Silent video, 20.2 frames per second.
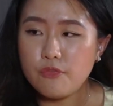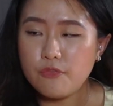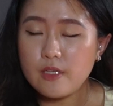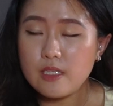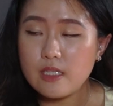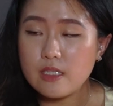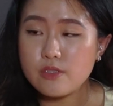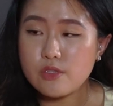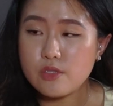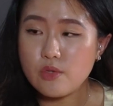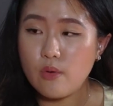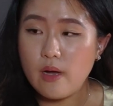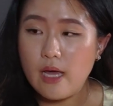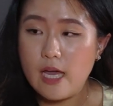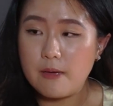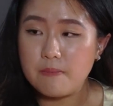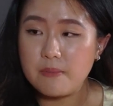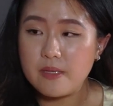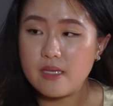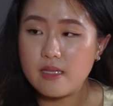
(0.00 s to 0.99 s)
feeling so
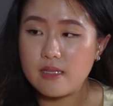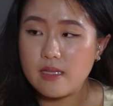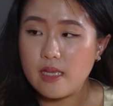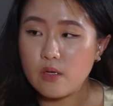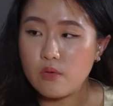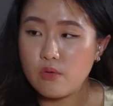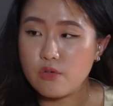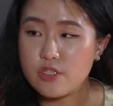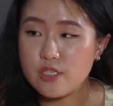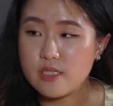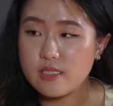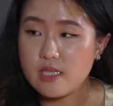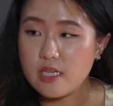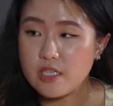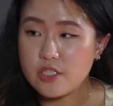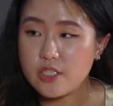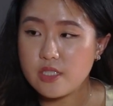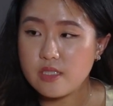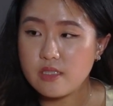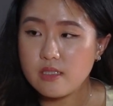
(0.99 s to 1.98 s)
happy in that coaching
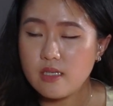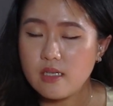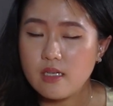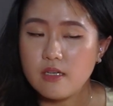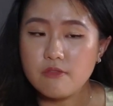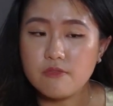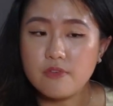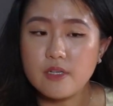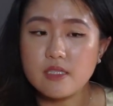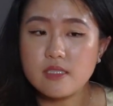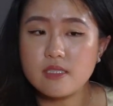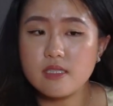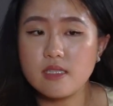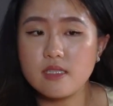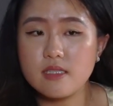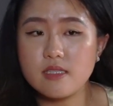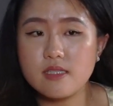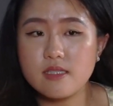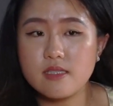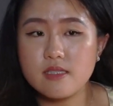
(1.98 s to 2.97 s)
session
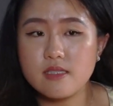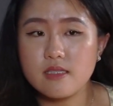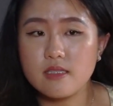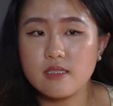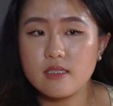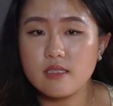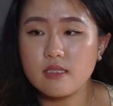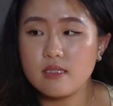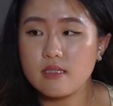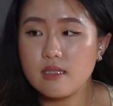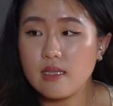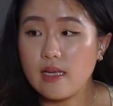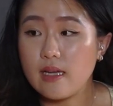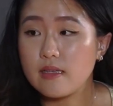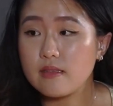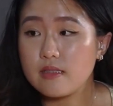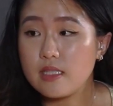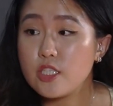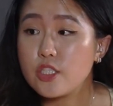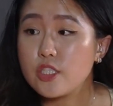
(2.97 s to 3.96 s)
versus
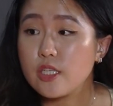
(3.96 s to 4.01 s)
like